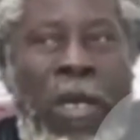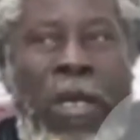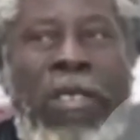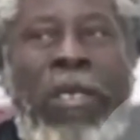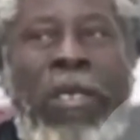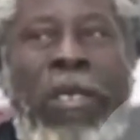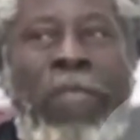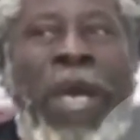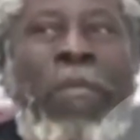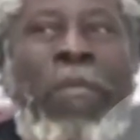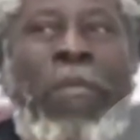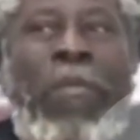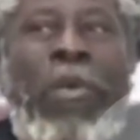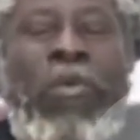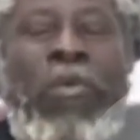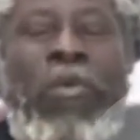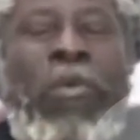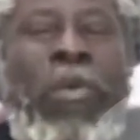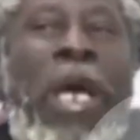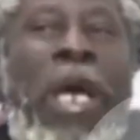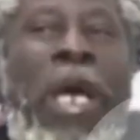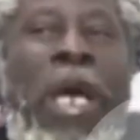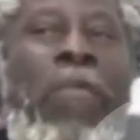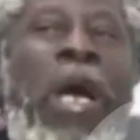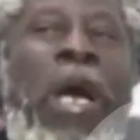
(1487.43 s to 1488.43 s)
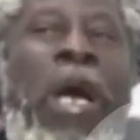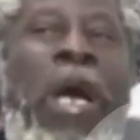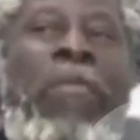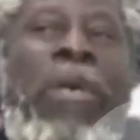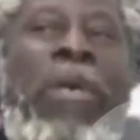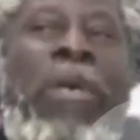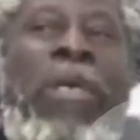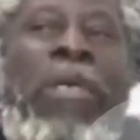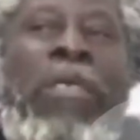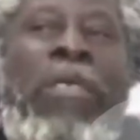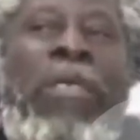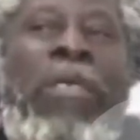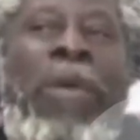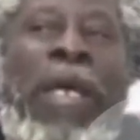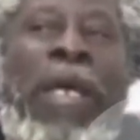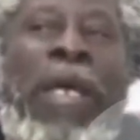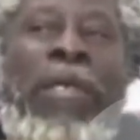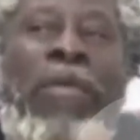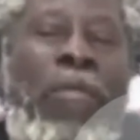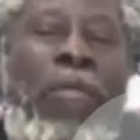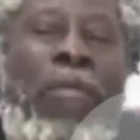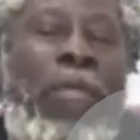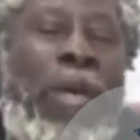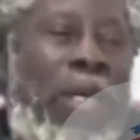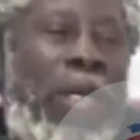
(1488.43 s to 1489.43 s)
Nti Bible school na wa pe, e
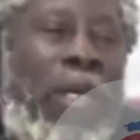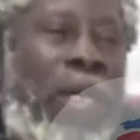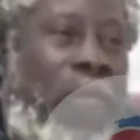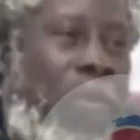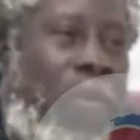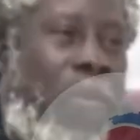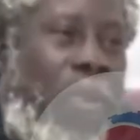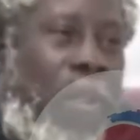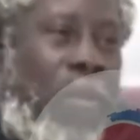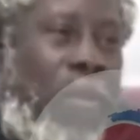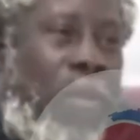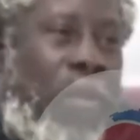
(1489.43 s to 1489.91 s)
ba don ba ye.